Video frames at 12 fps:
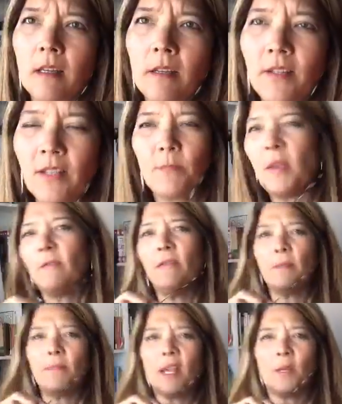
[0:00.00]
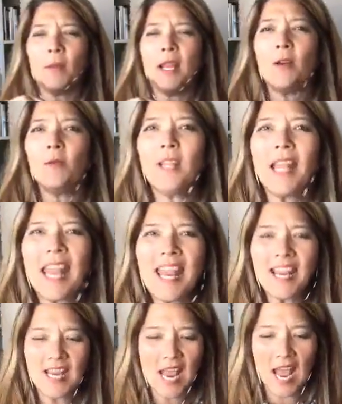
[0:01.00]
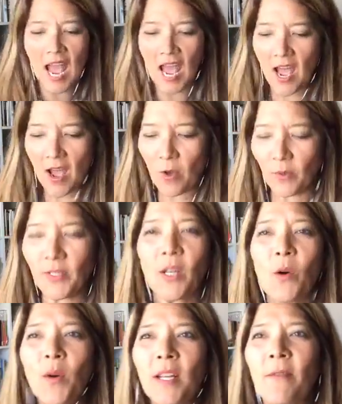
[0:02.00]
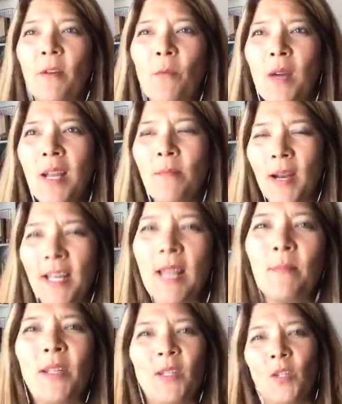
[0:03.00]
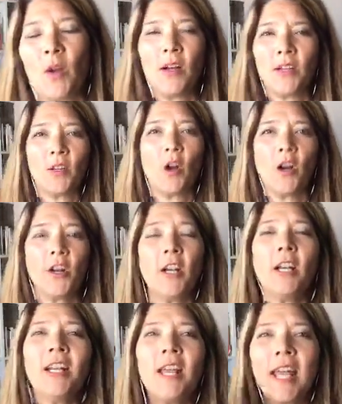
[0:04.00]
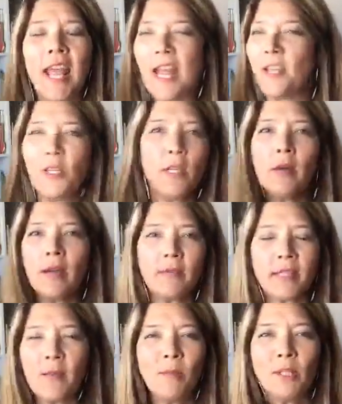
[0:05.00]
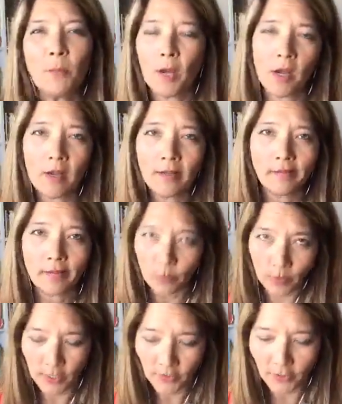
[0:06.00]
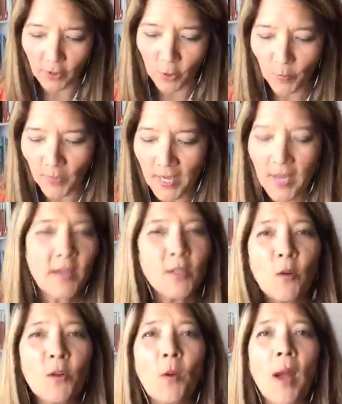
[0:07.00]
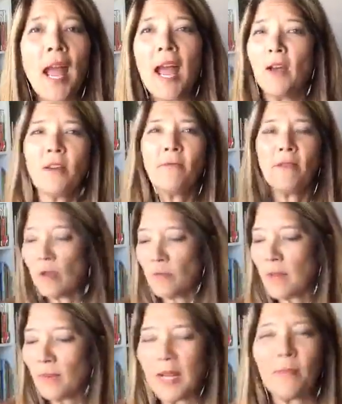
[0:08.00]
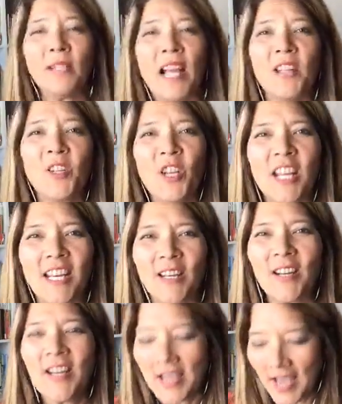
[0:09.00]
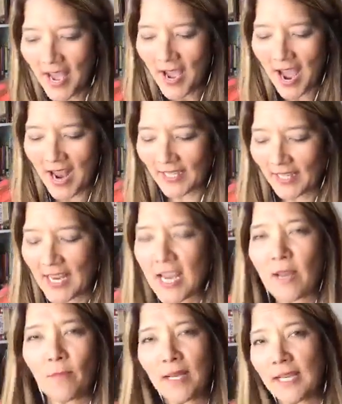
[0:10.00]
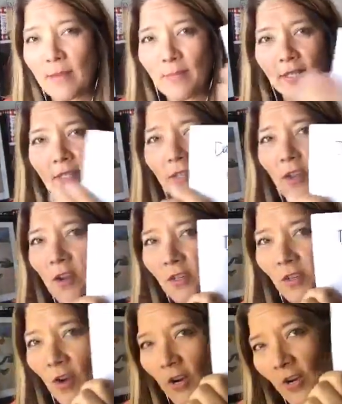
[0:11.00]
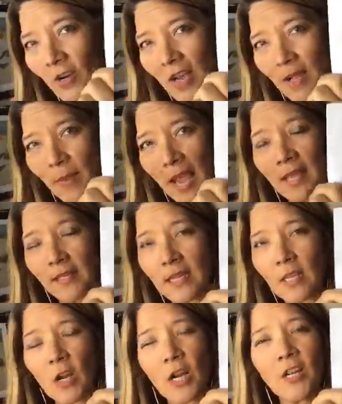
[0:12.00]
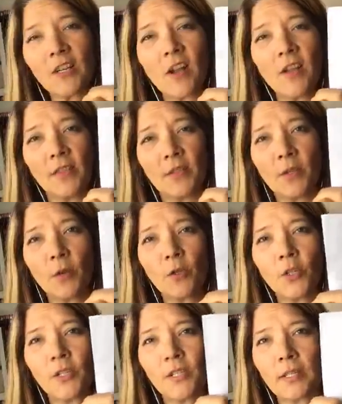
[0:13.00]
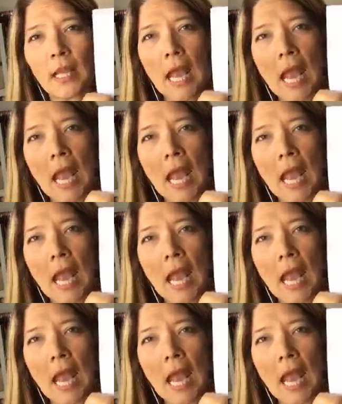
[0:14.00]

So let me flip that around. Hey, how's it going everyone? My name is Dawn Carter and you have stumbled upon Twitter Scope. Don't know how you found me, but I'm glad you're here. I said my name is Dawn Carter. I'm at decart on the socials.